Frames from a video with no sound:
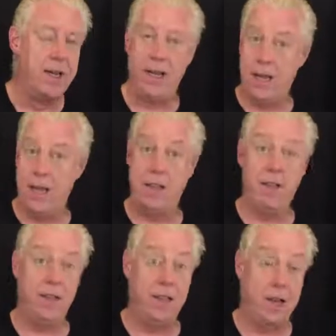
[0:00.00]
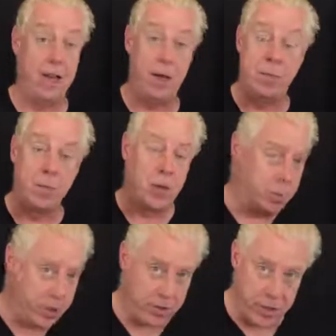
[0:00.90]
in their
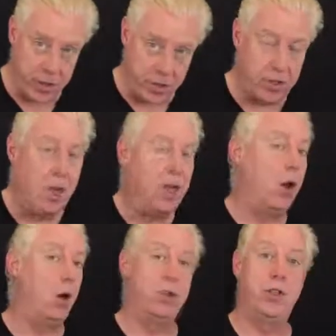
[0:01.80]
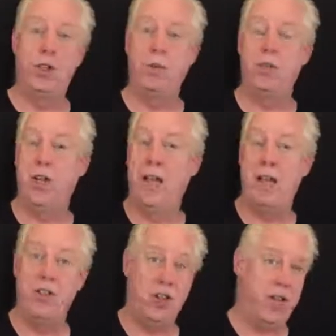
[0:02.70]
business, long-term
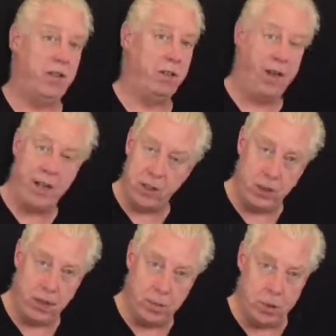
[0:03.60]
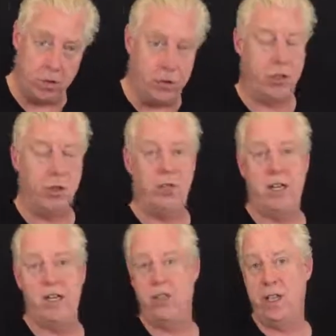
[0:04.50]
change in their relationships, long-term
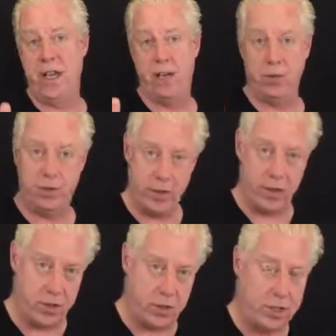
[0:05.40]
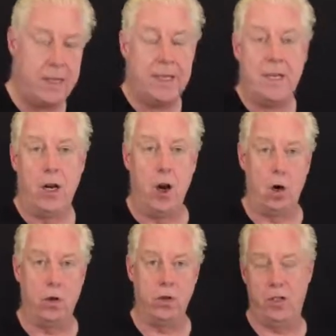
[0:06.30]
change in their health and fitness,
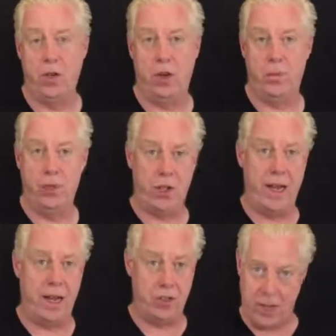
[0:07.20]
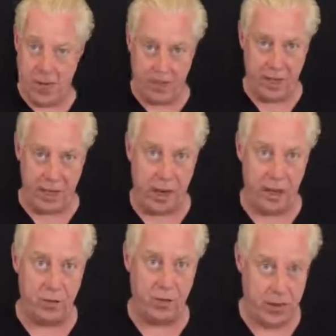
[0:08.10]
long-term change in their
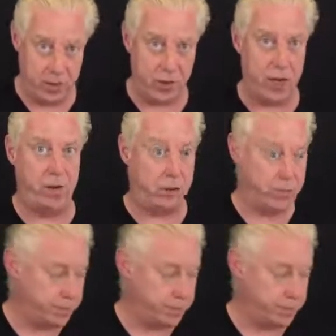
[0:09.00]
life in general.